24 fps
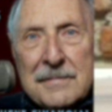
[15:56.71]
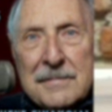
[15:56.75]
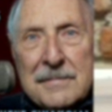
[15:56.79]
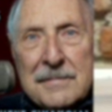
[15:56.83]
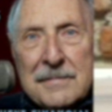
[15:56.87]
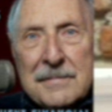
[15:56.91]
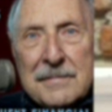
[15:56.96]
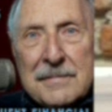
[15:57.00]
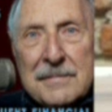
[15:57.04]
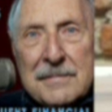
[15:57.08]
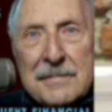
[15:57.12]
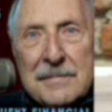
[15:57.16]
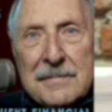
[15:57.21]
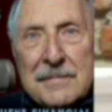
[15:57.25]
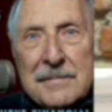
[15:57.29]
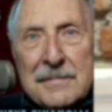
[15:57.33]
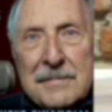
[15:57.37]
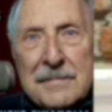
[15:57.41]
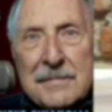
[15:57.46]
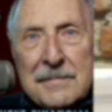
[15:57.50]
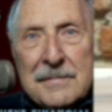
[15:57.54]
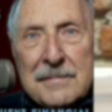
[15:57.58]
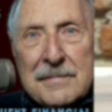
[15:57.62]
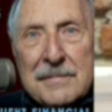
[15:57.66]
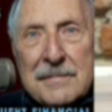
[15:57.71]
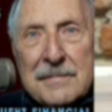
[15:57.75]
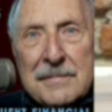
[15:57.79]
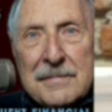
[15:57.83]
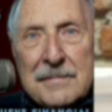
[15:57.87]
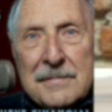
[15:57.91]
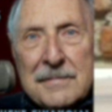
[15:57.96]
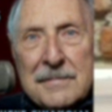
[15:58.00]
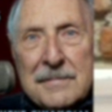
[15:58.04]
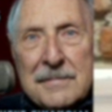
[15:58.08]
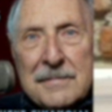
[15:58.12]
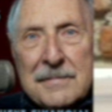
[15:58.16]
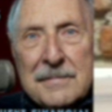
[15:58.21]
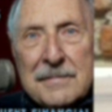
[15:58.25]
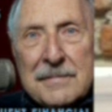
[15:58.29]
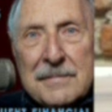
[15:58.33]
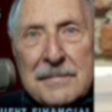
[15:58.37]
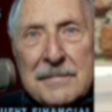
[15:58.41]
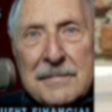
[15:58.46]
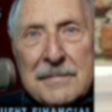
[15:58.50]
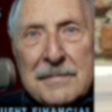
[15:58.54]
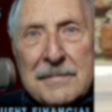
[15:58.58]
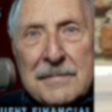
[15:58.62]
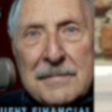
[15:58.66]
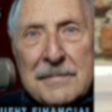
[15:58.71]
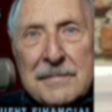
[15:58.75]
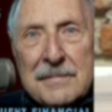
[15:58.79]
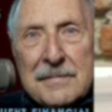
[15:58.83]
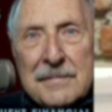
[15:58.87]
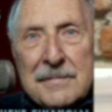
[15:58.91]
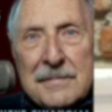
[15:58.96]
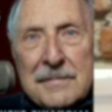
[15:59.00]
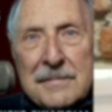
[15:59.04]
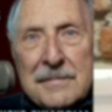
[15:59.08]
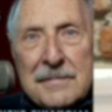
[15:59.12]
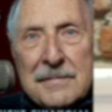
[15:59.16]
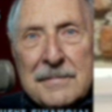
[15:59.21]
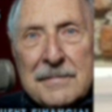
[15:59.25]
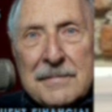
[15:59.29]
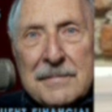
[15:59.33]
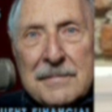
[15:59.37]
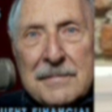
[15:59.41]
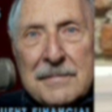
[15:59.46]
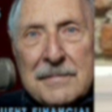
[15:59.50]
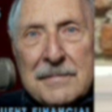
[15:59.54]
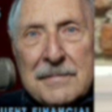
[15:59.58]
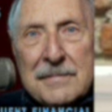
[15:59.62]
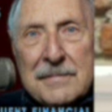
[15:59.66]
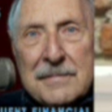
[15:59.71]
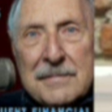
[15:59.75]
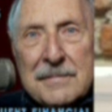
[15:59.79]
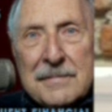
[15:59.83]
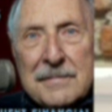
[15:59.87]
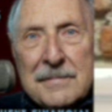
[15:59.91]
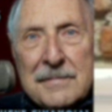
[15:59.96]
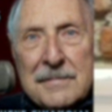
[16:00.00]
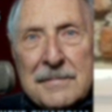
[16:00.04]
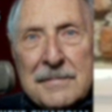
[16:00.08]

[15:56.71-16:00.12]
[no speech]